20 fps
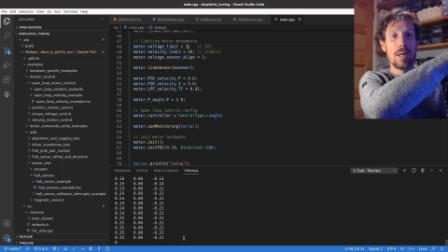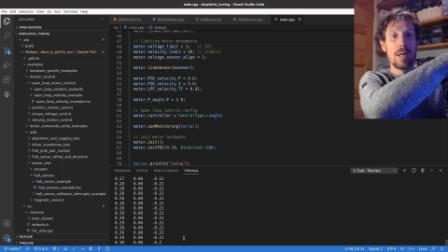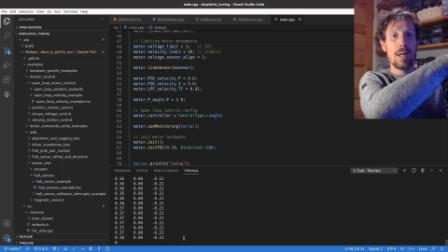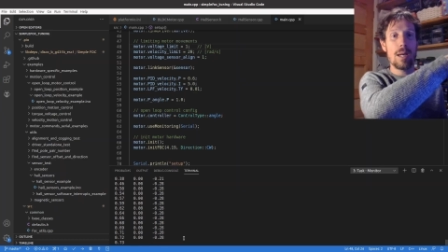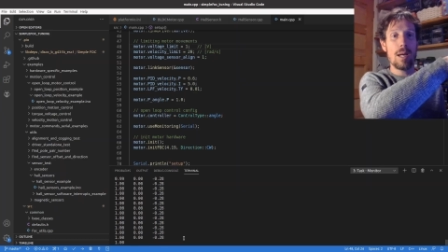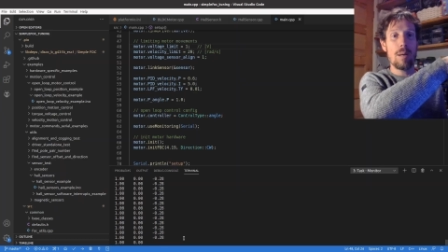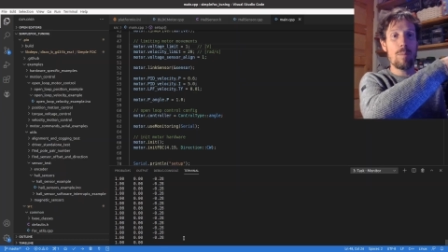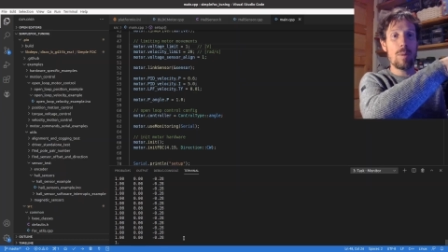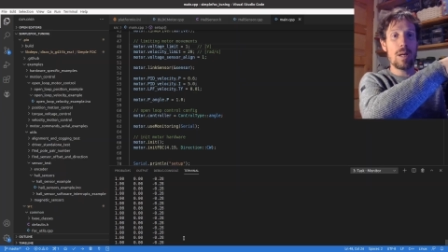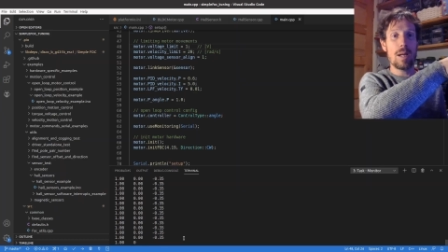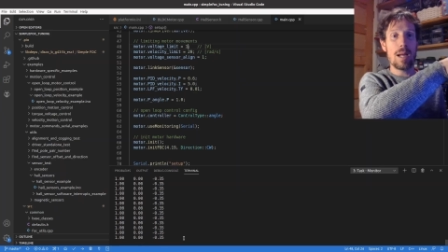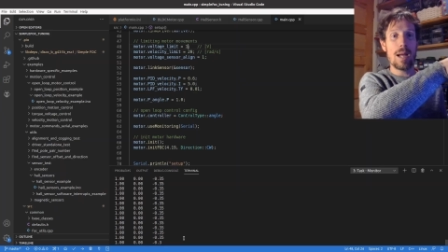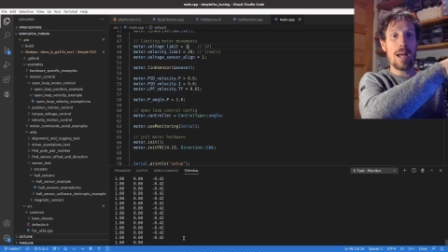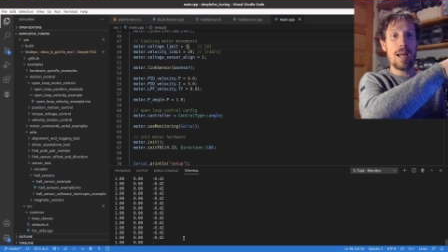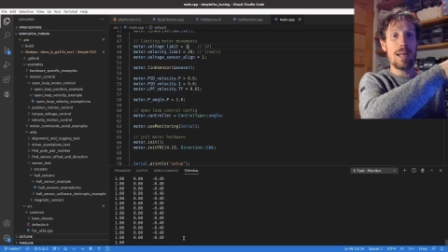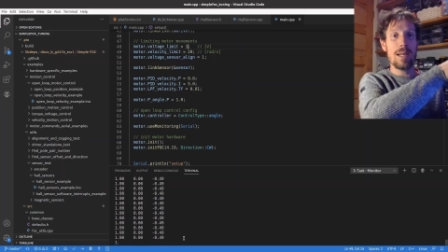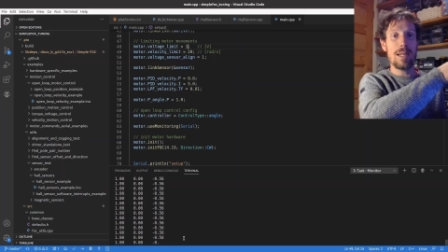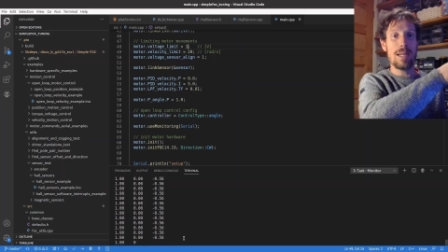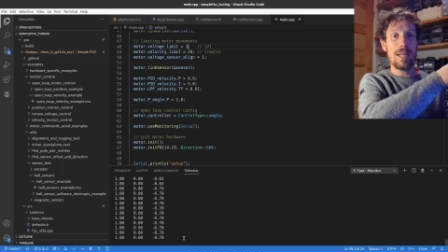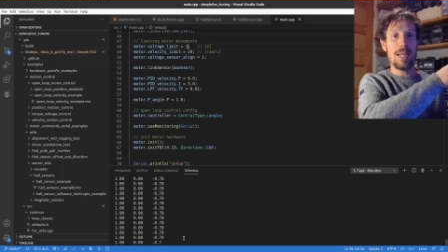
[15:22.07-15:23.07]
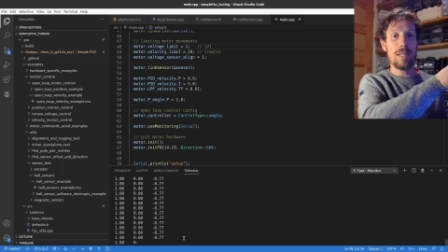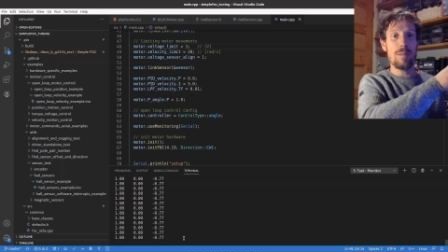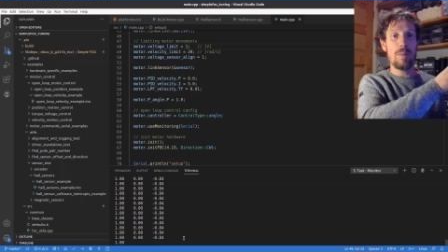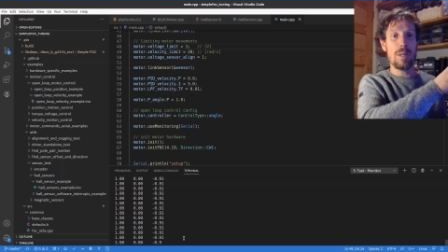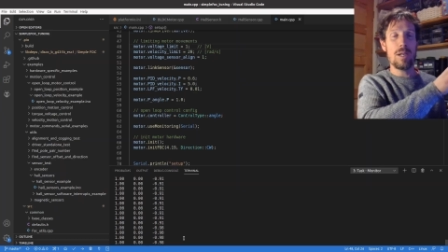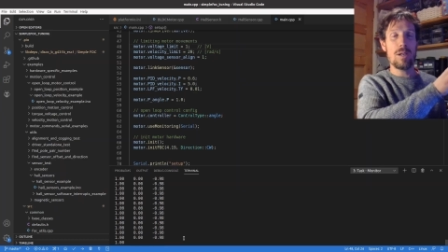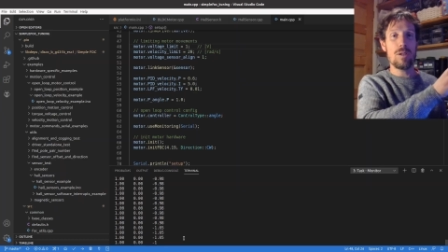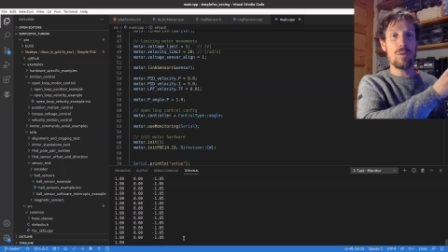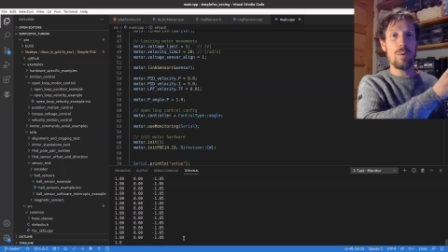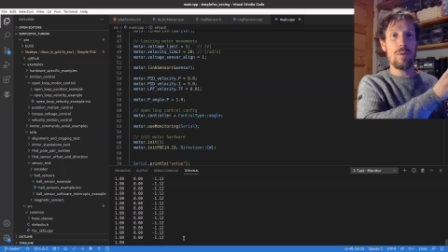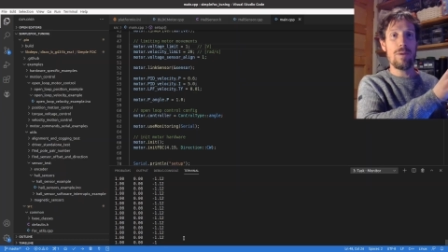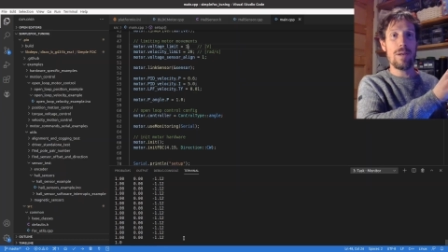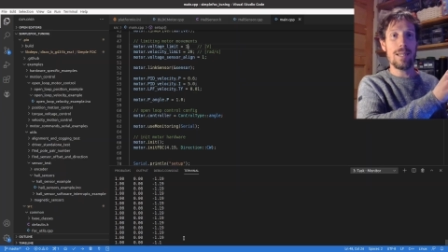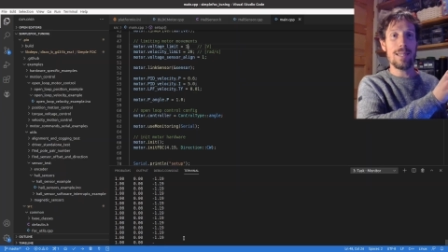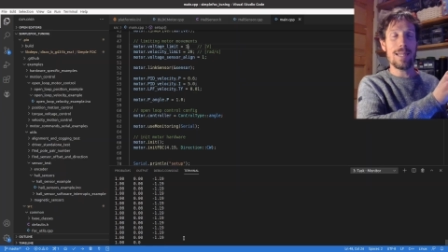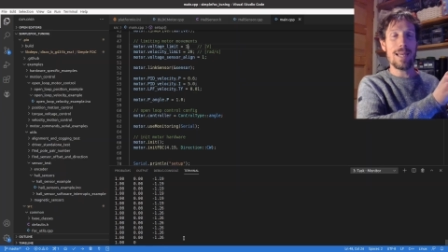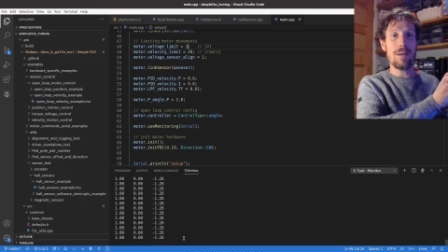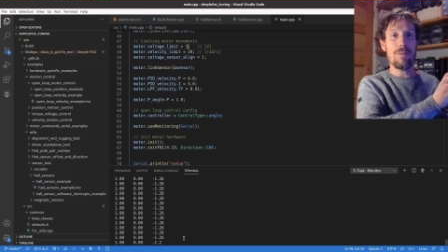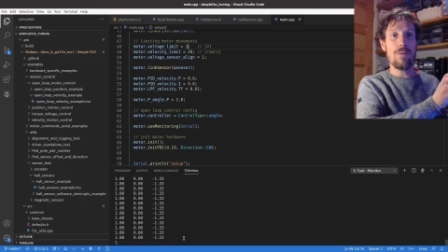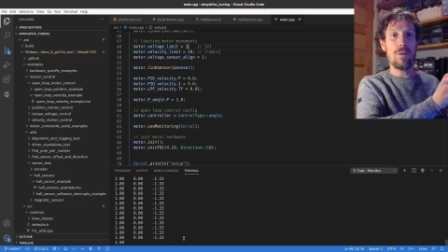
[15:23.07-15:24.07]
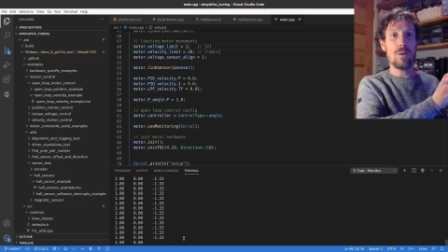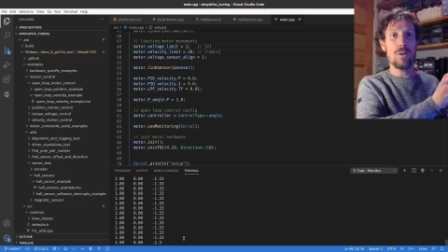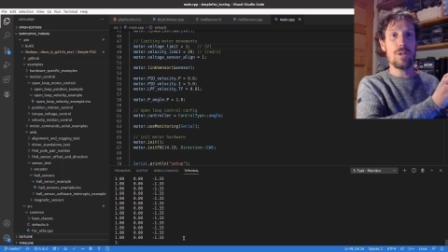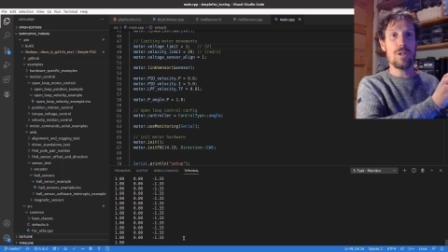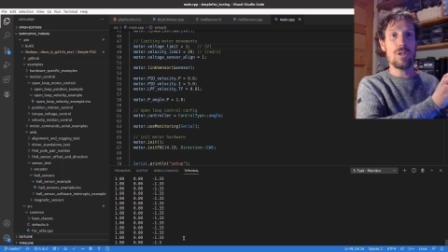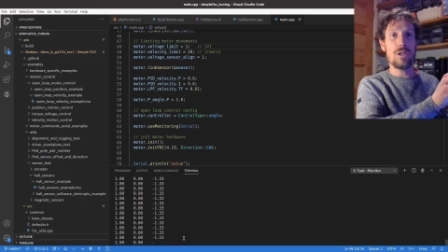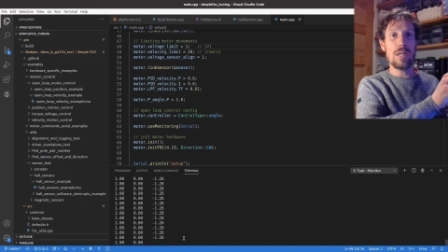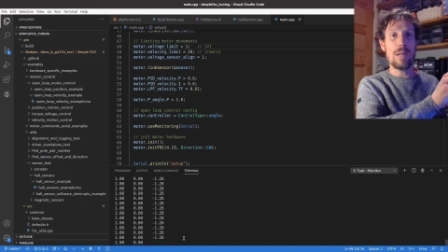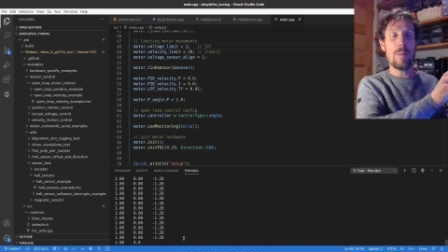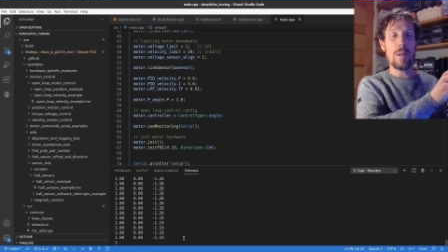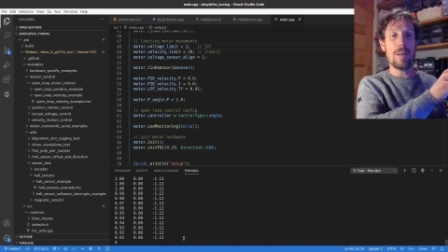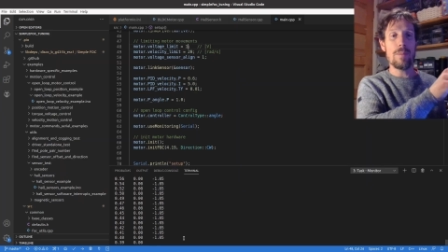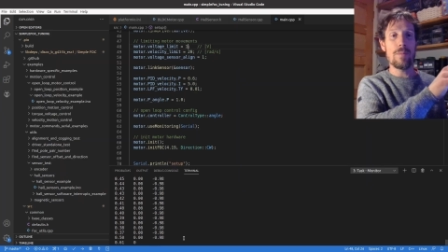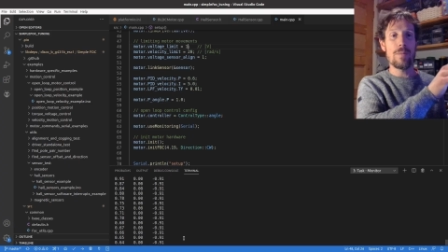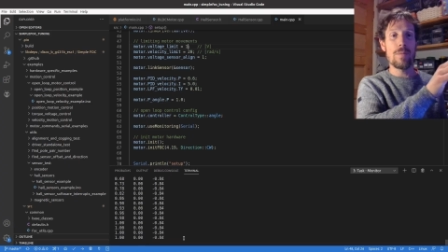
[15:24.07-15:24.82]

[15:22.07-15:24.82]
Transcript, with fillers: uh, and it's because we've hit that voltage limit